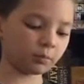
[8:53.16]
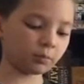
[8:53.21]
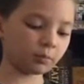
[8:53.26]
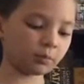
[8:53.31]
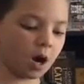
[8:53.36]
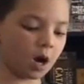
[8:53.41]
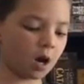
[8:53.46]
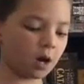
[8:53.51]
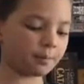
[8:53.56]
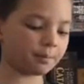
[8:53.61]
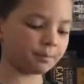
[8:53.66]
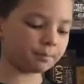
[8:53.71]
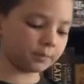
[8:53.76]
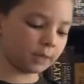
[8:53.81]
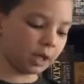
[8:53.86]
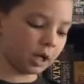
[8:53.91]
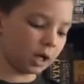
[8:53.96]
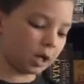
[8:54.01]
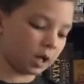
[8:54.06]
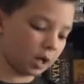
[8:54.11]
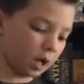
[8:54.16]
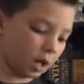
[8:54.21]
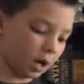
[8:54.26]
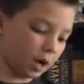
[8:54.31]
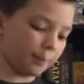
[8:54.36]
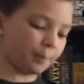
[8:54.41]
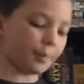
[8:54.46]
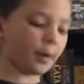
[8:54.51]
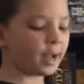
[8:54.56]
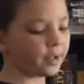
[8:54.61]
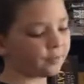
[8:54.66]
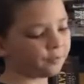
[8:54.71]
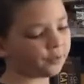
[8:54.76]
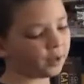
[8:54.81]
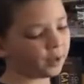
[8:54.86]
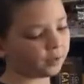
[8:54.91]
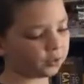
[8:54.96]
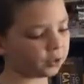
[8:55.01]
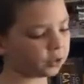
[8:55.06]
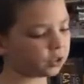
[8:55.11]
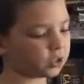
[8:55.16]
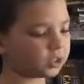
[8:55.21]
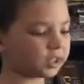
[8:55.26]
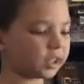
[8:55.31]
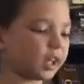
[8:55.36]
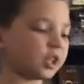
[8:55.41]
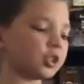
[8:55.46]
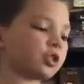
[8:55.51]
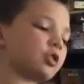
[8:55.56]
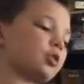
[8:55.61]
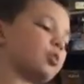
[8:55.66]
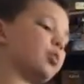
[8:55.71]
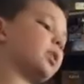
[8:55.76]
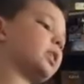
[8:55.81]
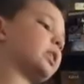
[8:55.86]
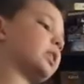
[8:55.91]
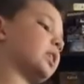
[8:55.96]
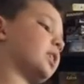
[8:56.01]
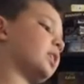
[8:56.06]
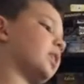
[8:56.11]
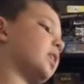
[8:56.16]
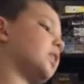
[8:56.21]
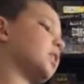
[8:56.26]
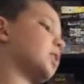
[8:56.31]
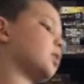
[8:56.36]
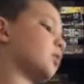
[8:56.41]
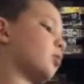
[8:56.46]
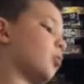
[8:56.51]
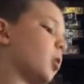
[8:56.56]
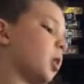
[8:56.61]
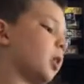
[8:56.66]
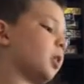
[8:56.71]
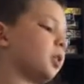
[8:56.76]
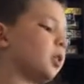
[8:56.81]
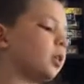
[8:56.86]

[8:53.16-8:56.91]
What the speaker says: My favorite sketch was this one.